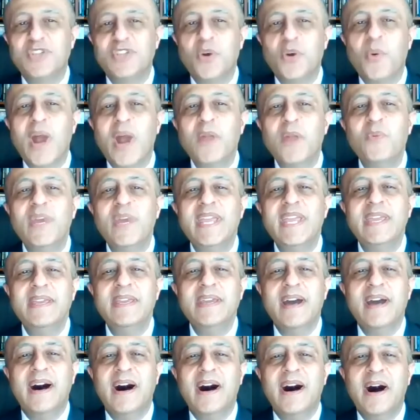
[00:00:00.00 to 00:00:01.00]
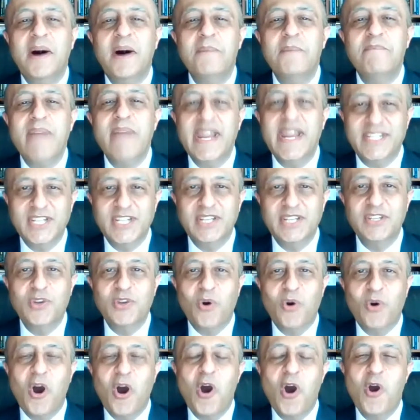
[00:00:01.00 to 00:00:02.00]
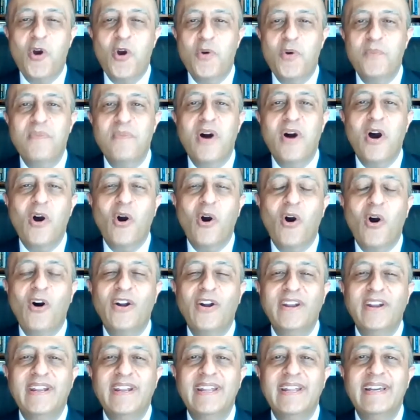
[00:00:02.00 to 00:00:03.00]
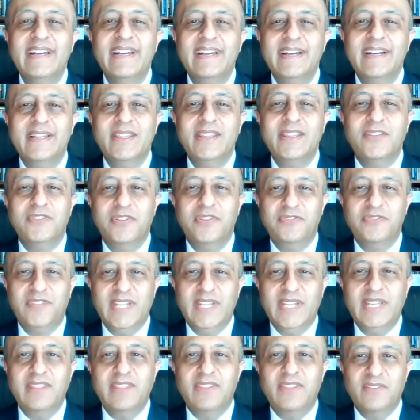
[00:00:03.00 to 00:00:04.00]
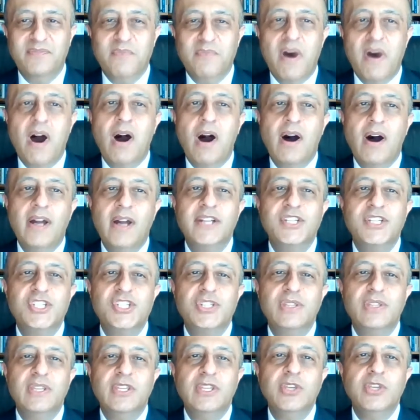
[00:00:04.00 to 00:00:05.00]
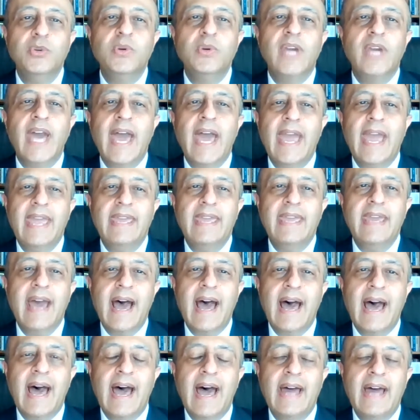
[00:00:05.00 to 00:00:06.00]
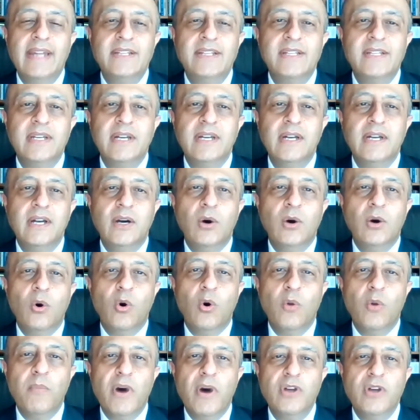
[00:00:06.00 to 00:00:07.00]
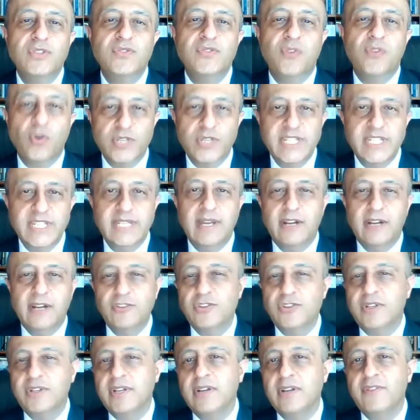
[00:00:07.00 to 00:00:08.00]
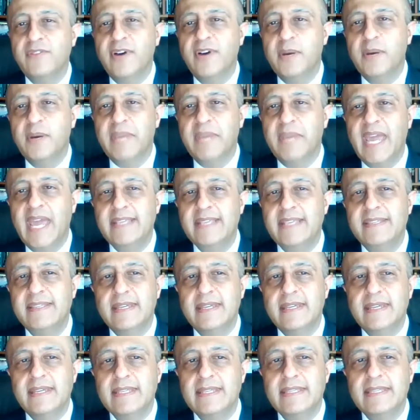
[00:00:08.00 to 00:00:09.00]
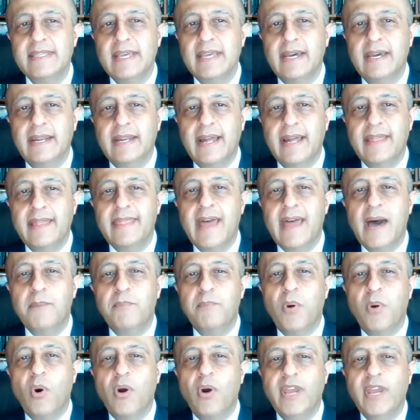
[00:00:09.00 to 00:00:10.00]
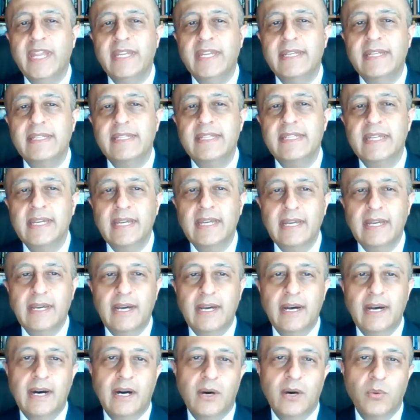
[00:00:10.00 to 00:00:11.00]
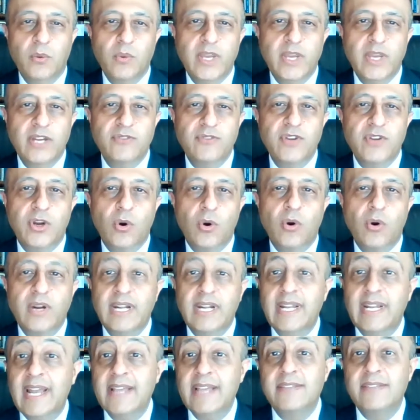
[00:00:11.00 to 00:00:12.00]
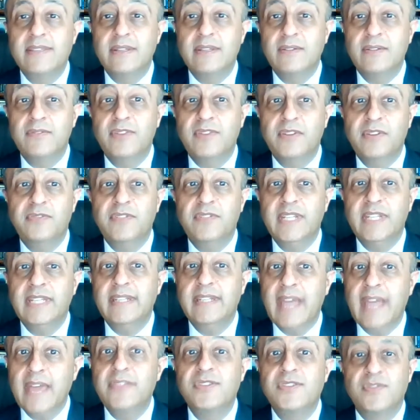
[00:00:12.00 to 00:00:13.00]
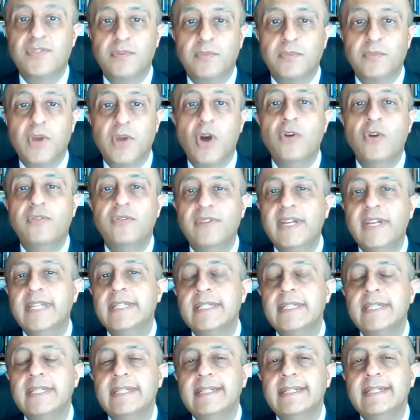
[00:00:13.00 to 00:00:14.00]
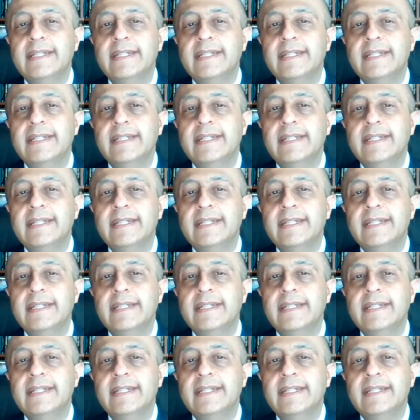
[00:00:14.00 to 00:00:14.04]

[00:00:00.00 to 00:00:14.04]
So, when we uh, met at your home on the 15th of March, the UK had almost 1,400 confirmed cases. And at that point, uh, we had recorded less than 50 deaths from COVID.